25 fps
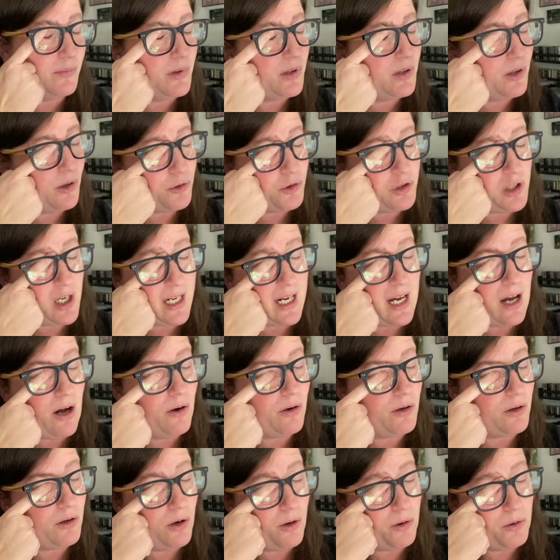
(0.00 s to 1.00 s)
Go check
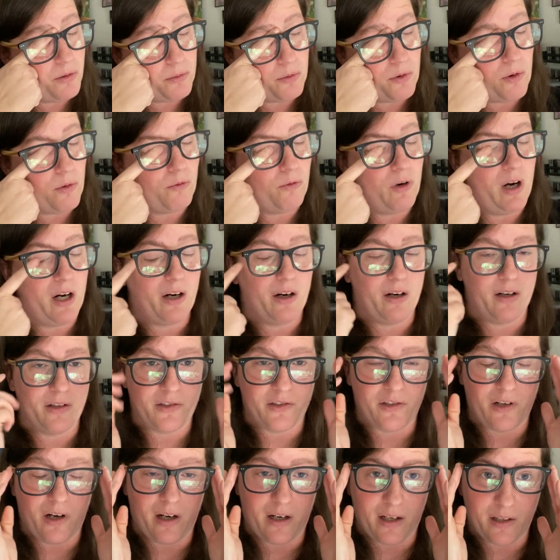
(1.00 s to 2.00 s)
out Goat Throne Records.
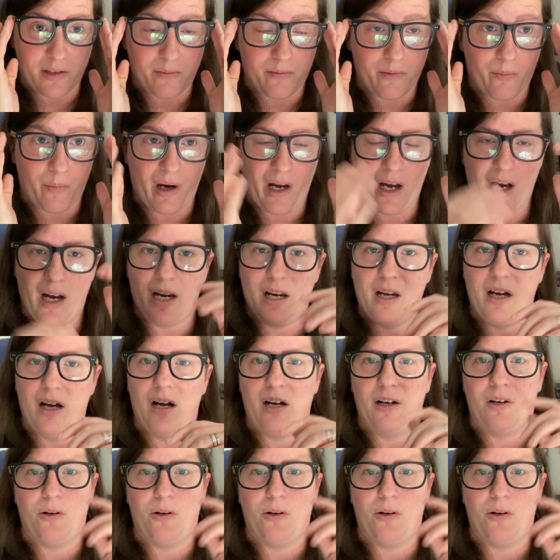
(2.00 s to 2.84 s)
Sorry, I got something in my eye.